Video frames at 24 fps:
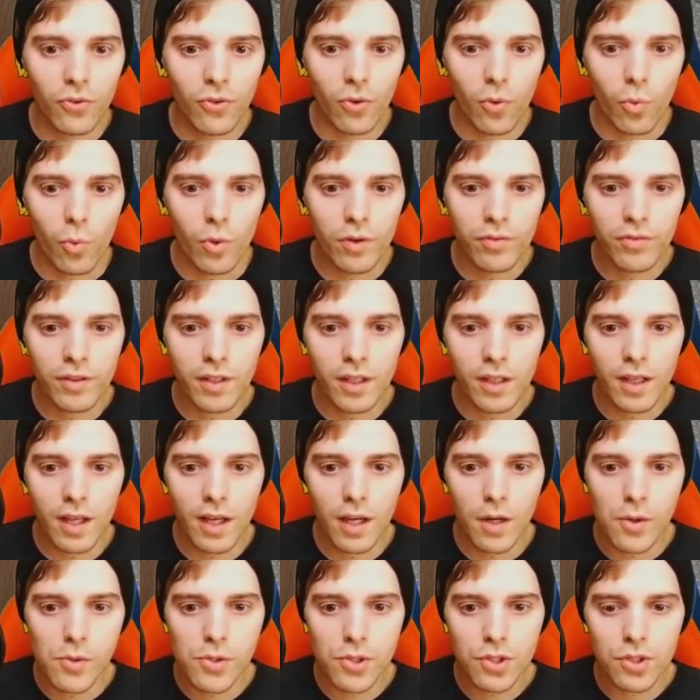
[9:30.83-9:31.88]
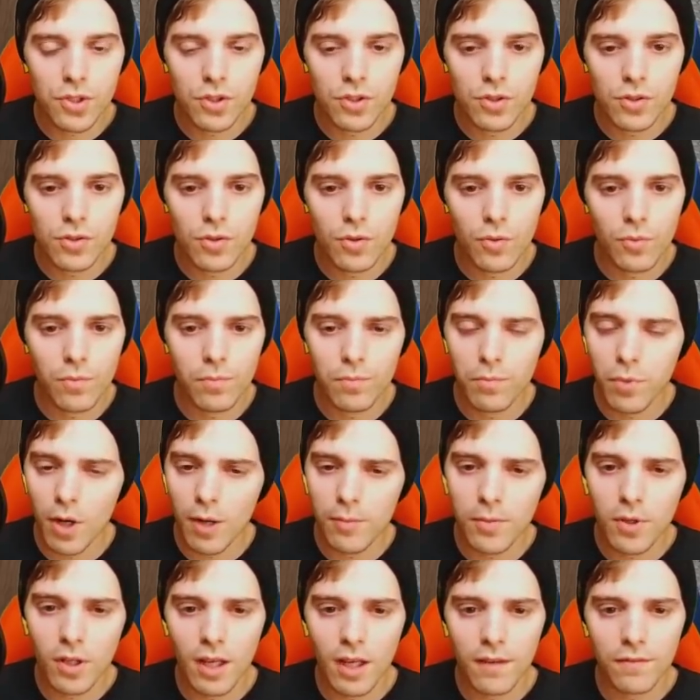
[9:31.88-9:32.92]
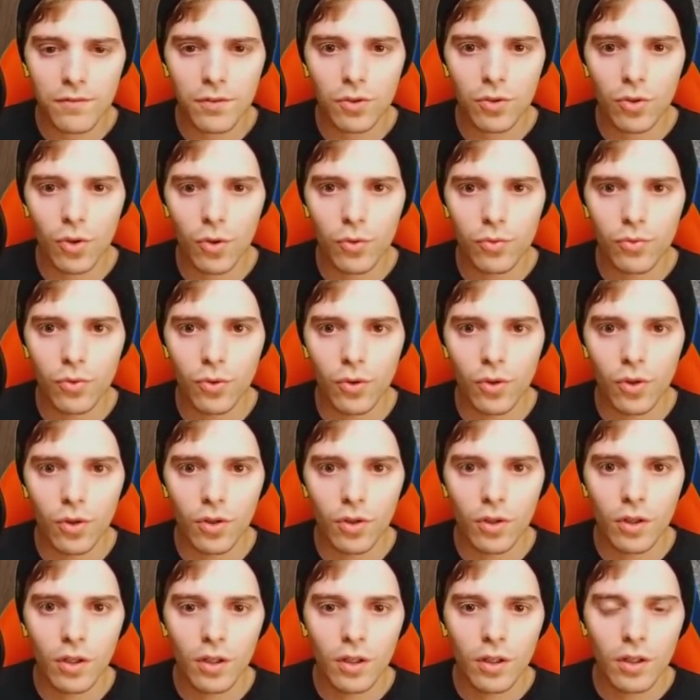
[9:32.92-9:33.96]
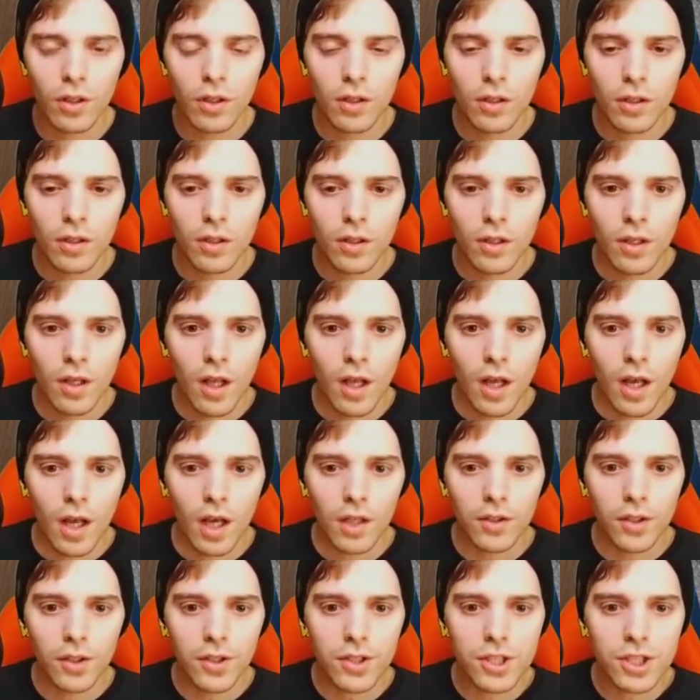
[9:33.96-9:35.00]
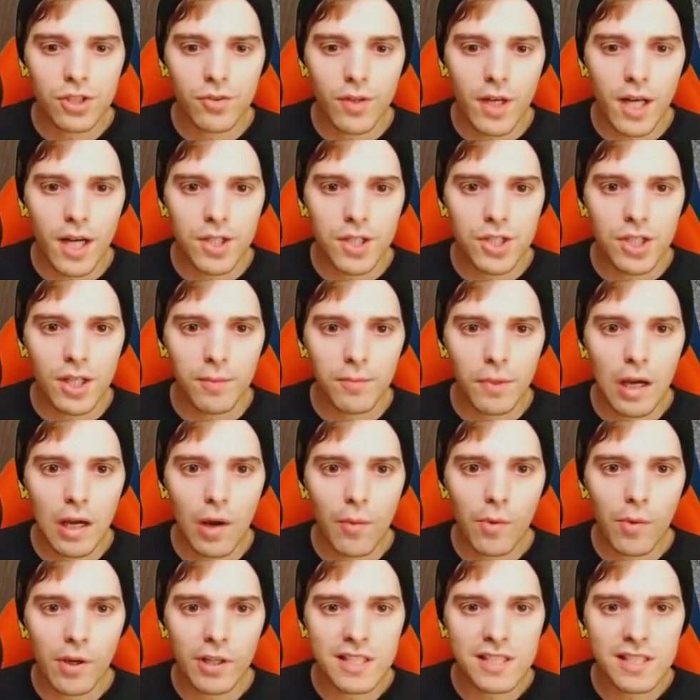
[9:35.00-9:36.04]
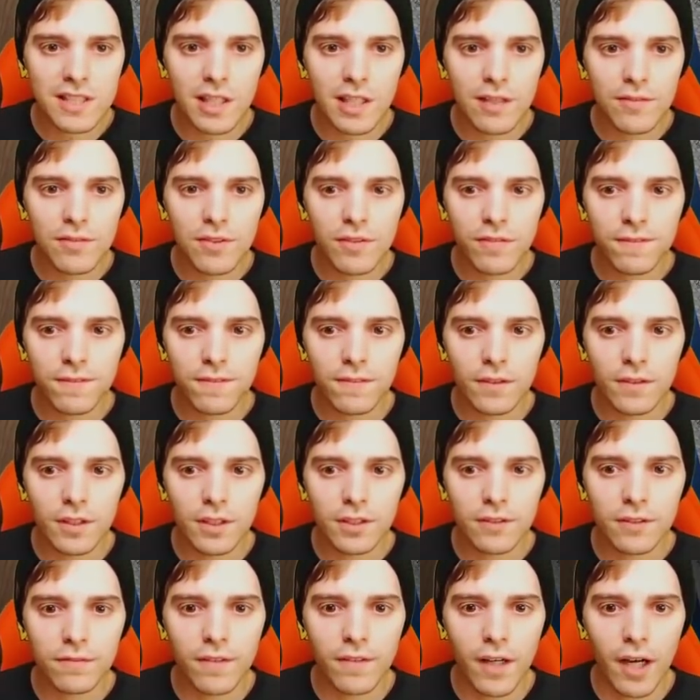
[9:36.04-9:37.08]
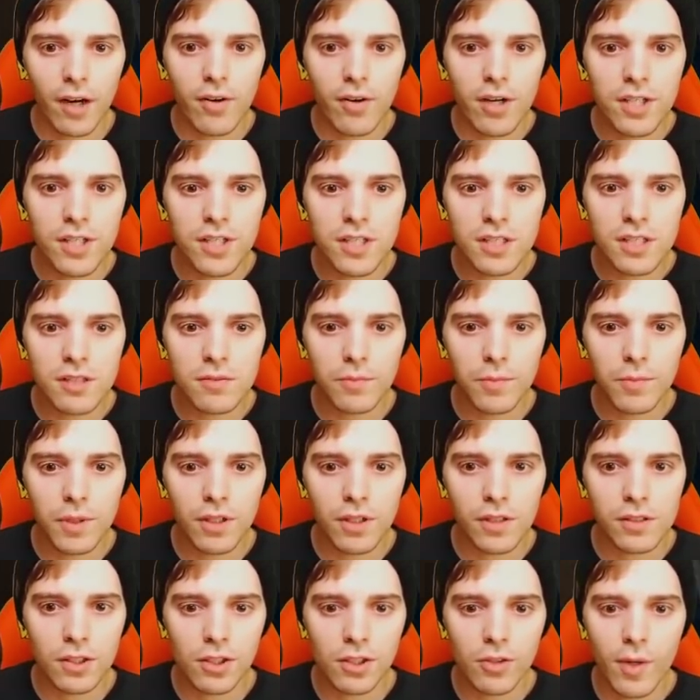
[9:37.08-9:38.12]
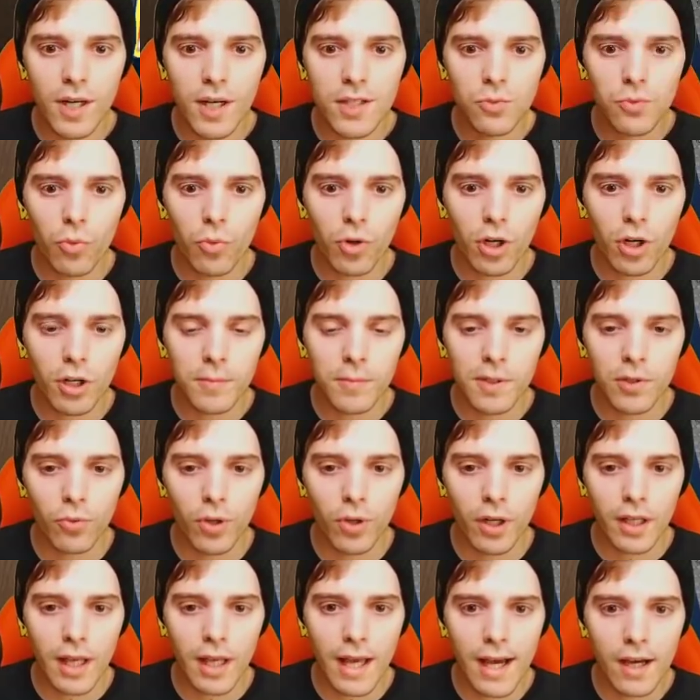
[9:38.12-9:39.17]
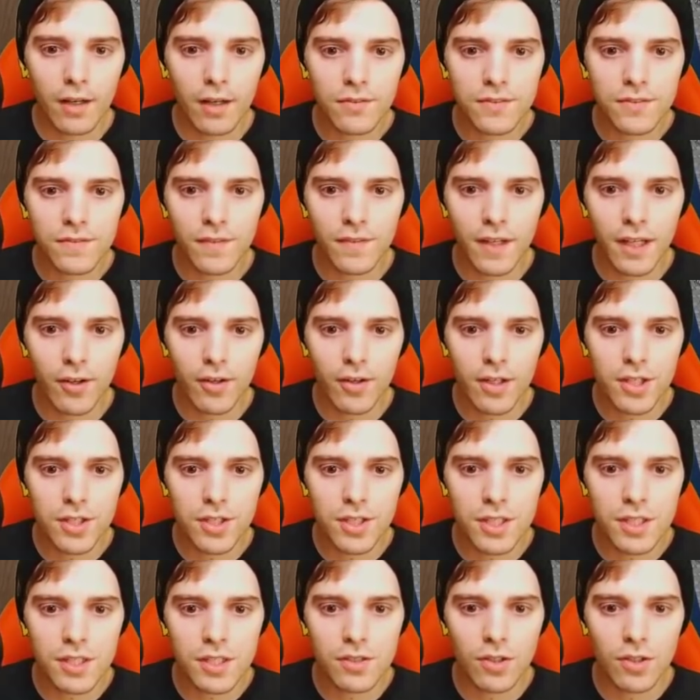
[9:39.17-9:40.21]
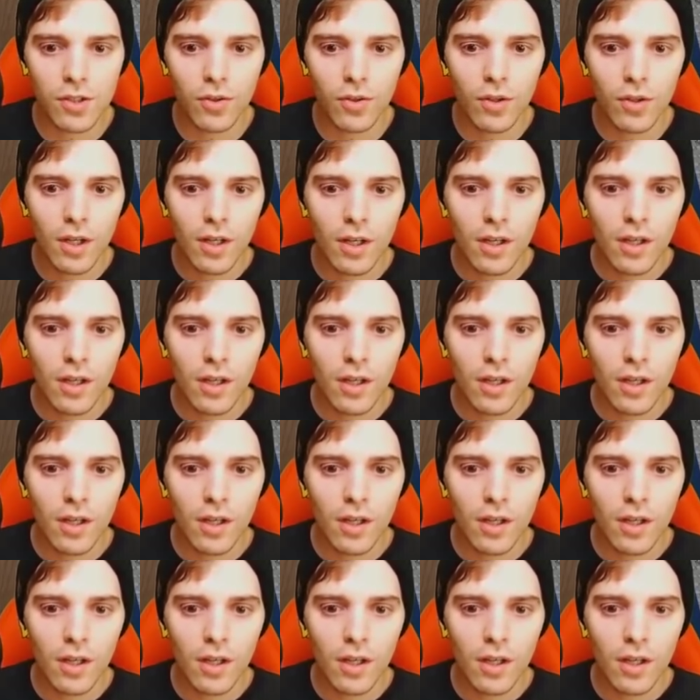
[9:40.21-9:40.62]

whiffing it out. Probably gonna have to go for another strategy. I'm gonna save the fire energies, because otherwise we were gonna be running out of fire energies. So